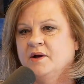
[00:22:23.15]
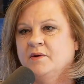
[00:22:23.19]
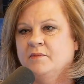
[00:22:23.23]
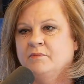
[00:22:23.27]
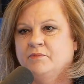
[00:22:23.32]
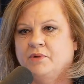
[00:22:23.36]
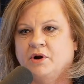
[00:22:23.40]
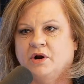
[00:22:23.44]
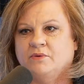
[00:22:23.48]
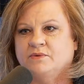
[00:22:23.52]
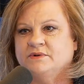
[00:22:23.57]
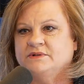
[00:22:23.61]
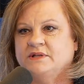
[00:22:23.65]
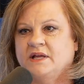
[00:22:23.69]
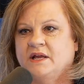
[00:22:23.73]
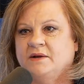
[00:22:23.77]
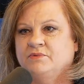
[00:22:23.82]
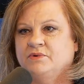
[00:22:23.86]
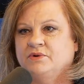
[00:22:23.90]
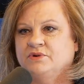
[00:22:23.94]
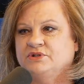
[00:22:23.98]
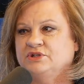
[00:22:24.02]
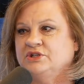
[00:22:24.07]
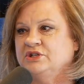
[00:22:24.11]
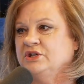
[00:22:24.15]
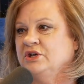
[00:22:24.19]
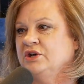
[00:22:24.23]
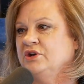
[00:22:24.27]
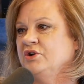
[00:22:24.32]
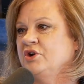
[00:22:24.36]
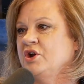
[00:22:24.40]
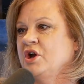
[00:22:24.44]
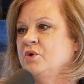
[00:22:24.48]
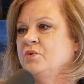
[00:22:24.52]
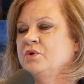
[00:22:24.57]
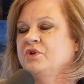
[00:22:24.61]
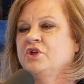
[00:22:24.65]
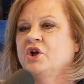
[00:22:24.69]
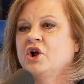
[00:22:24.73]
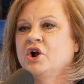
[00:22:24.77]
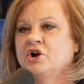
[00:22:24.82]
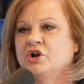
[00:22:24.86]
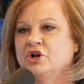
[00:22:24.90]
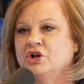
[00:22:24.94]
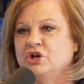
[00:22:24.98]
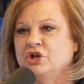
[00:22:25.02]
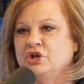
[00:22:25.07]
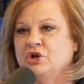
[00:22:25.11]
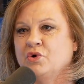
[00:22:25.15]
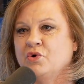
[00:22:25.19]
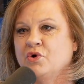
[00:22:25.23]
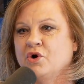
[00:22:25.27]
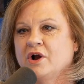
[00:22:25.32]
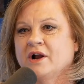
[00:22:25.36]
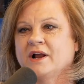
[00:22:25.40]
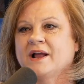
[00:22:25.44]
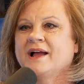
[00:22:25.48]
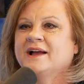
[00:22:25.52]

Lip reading: Bert was able to go with her to New York.